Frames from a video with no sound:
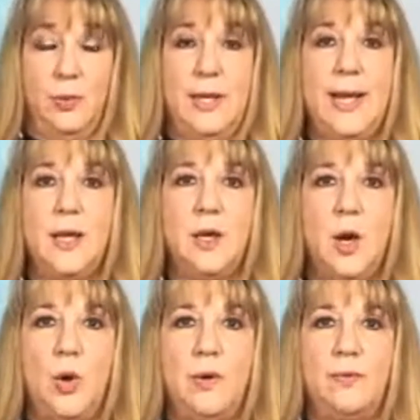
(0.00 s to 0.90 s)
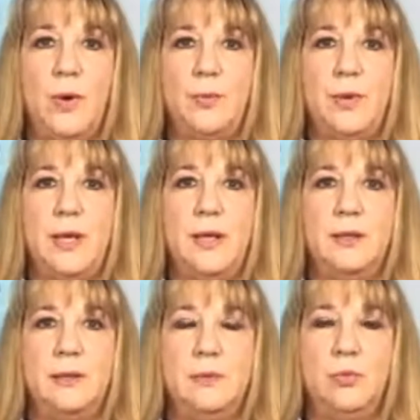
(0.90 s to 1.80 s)
We let go of what
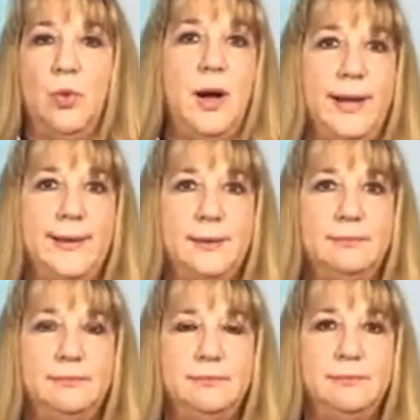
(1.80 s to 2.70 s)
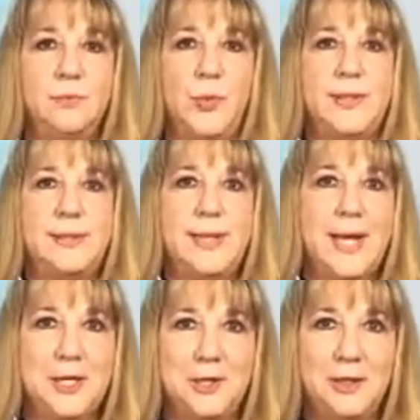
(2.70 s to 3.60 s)
we want. We
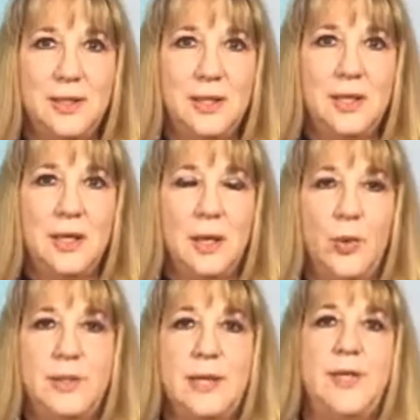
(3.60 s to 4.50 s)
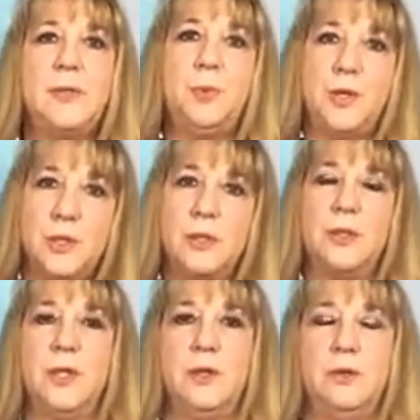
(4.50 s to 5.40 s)
settle. We say, this person
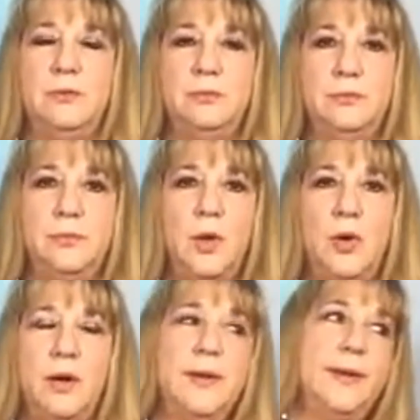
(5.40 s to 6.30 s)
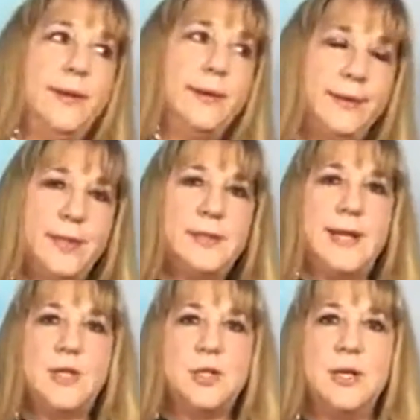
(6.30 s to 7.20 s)
will do, or this
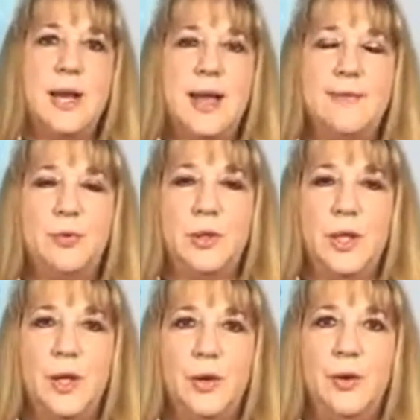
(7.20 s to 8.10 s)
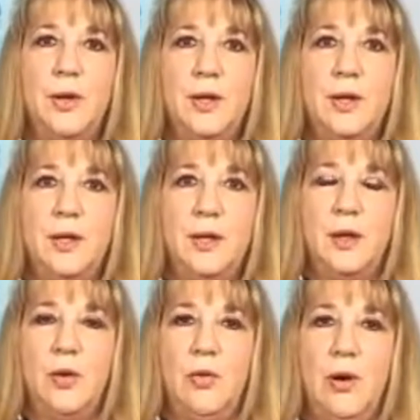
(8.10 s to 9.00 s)
station in life will do,
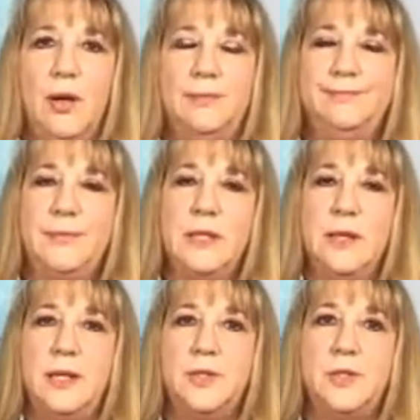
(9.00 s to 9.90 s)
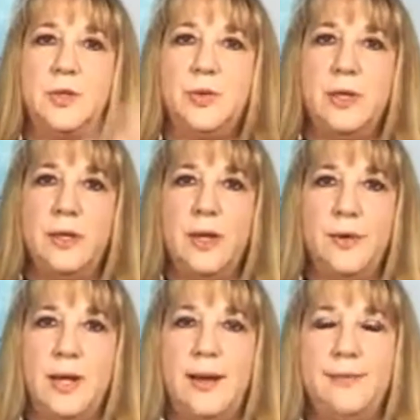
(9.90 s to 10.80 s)
or I'll just do it in
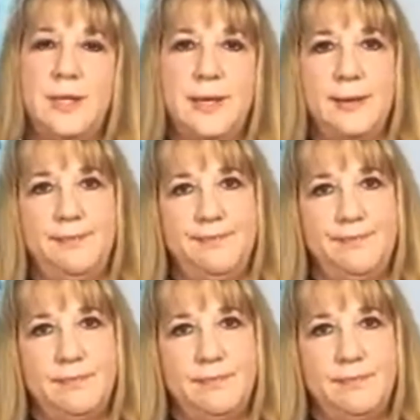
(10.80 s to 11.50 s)
another lifetime.